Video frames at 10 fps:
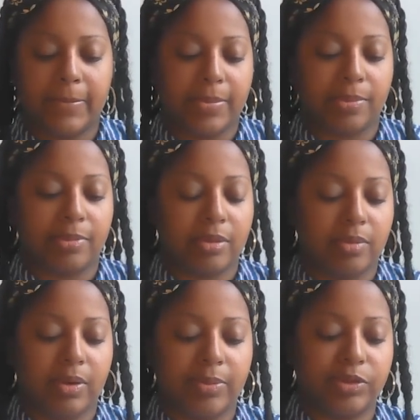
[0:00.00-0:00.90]

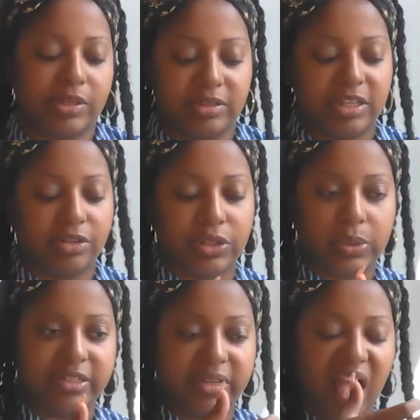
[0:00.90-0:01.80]
Mm, I'm seeing the Ten of
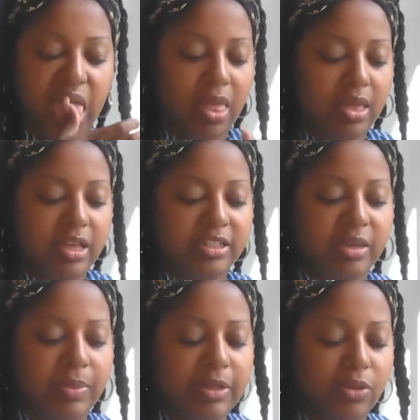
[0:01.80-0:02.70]
Swords now.
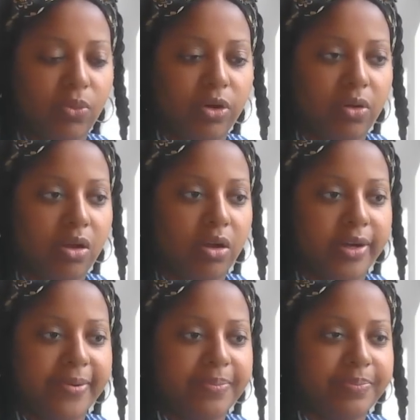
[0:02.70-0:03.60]
Tell me about the World
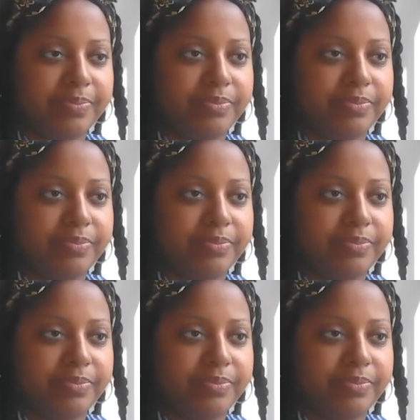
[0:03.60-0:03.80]
card.